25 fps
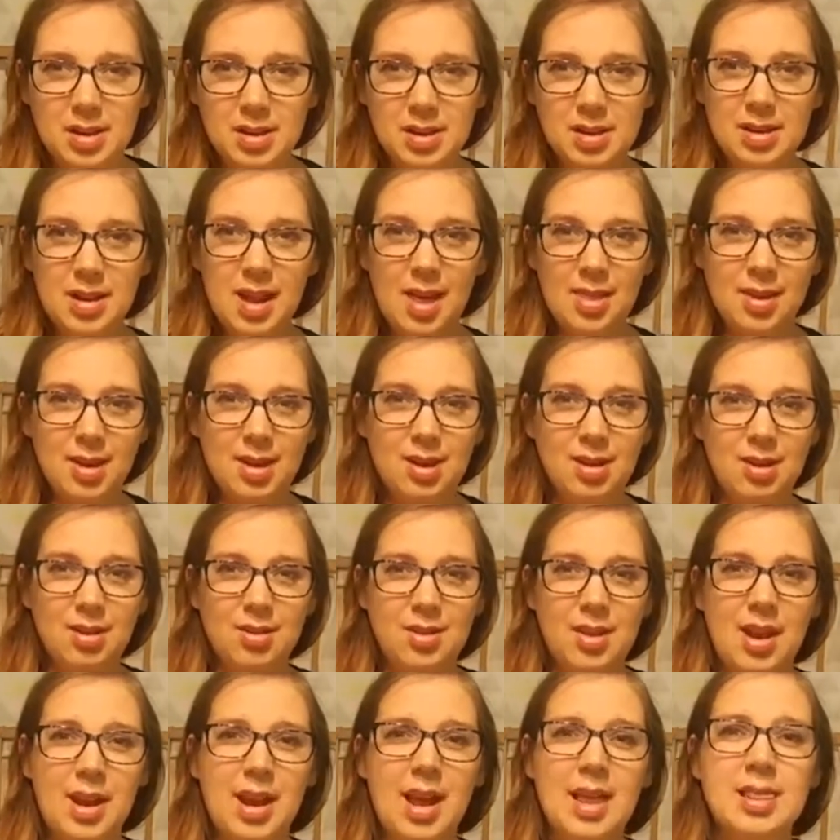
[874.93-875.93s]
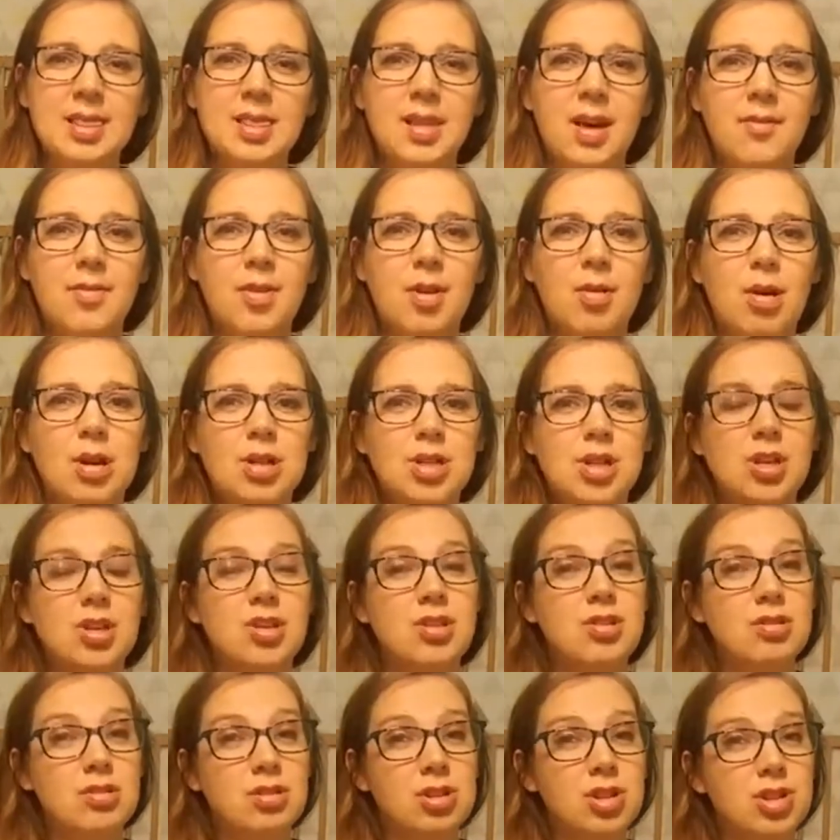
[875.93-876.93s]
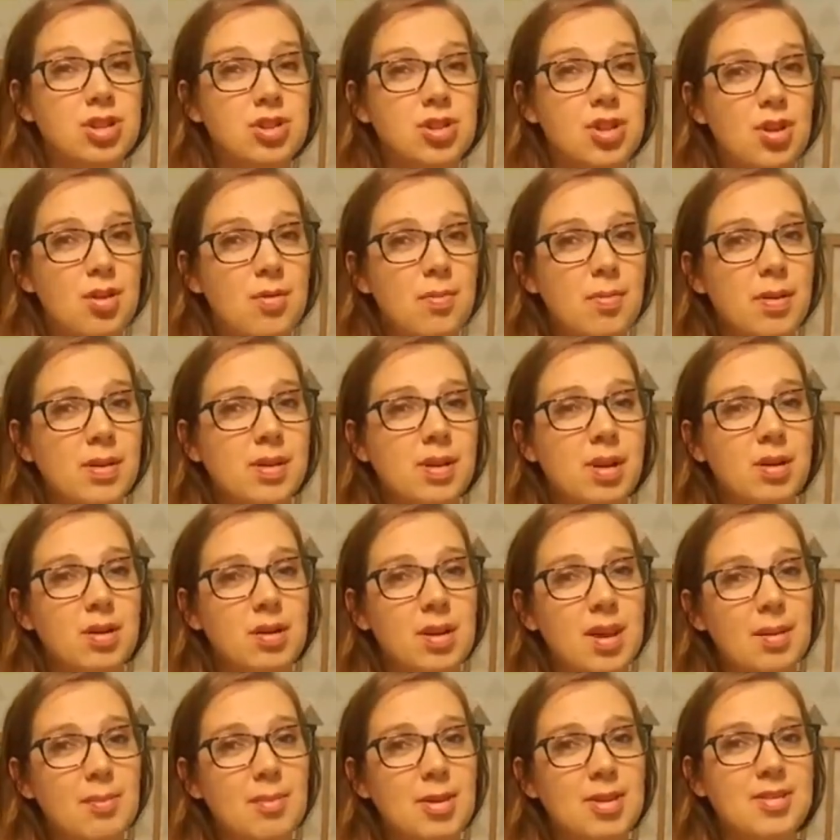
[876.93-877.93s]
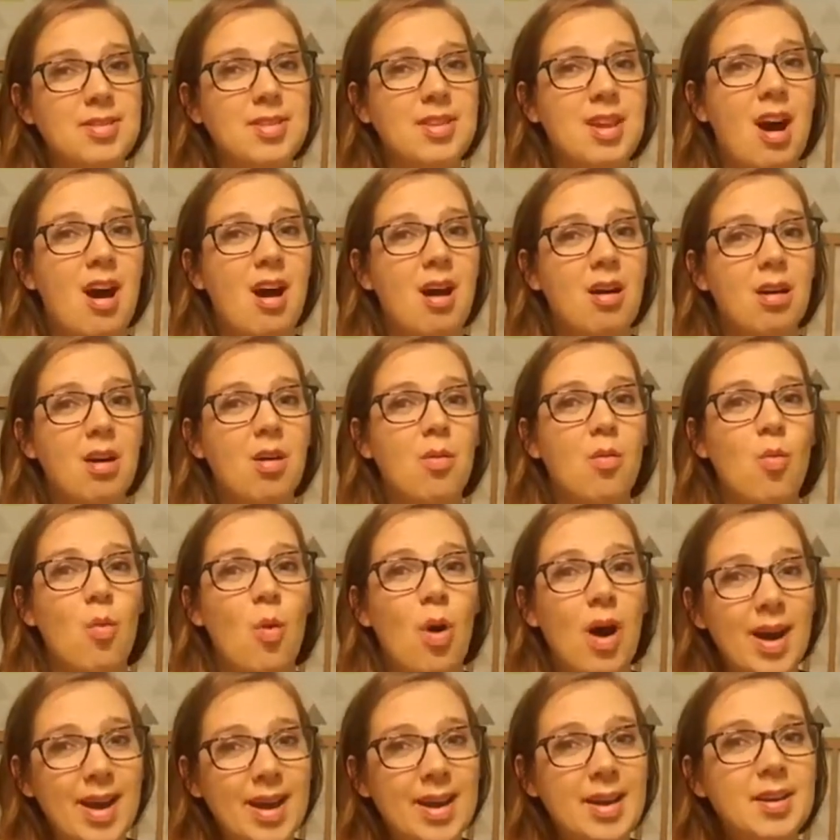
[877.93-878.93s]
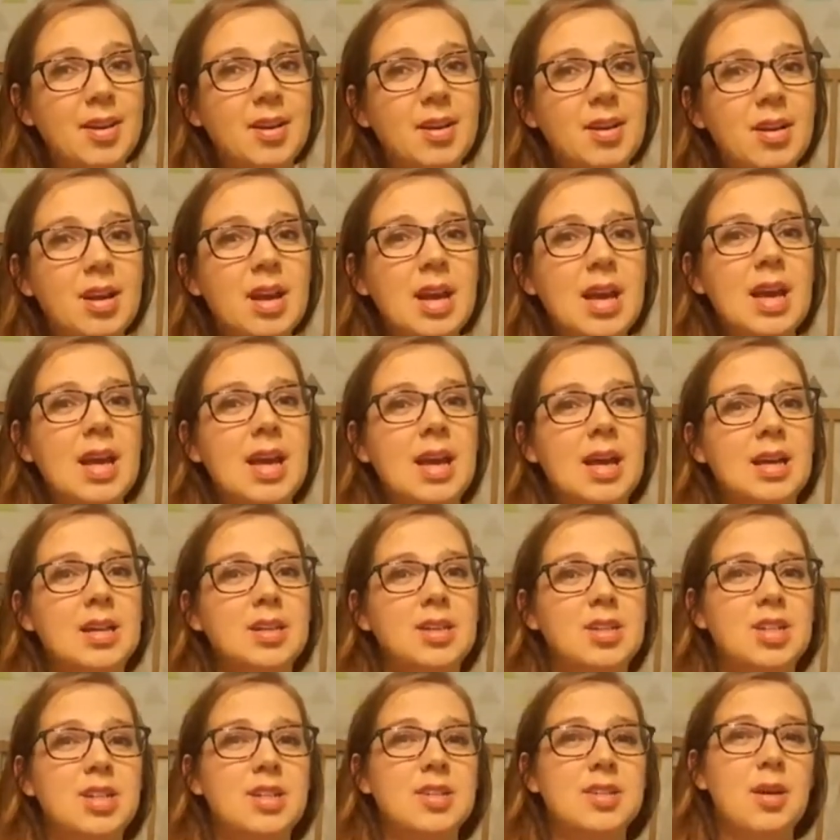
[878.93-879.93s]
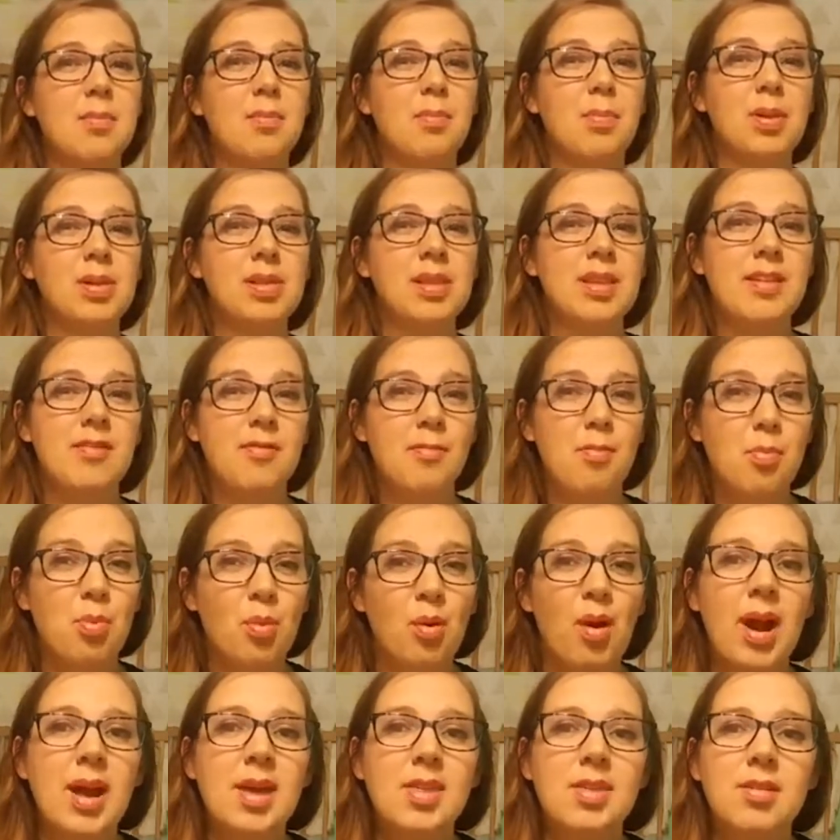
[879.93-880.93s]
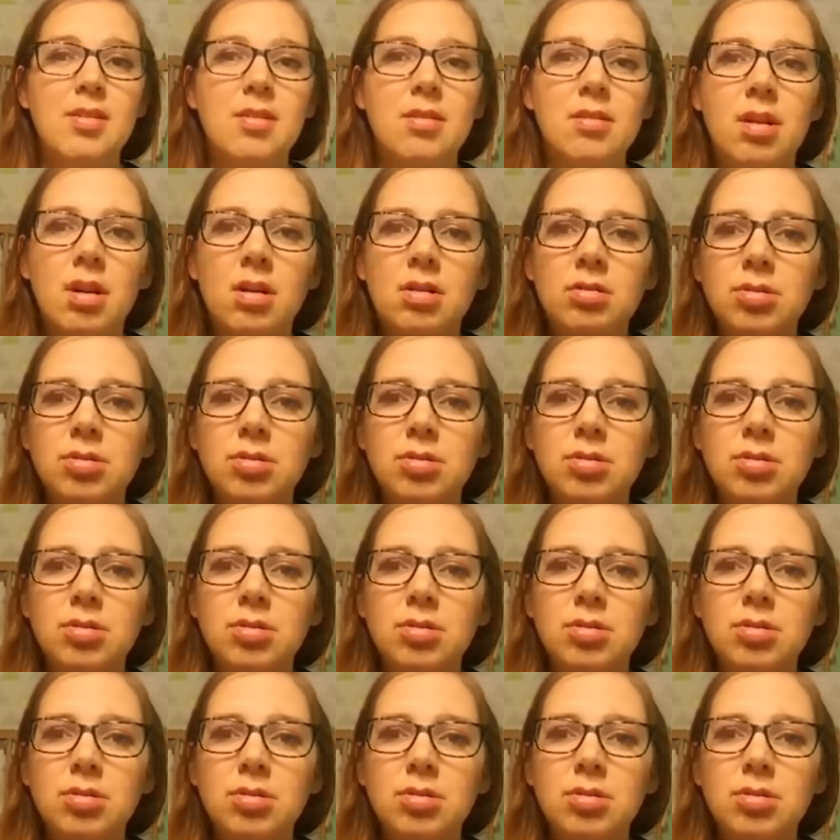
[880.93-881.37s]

another girl that I love to watch on YouTube. Her name is Tara Wagner, and she's a belief breakthrough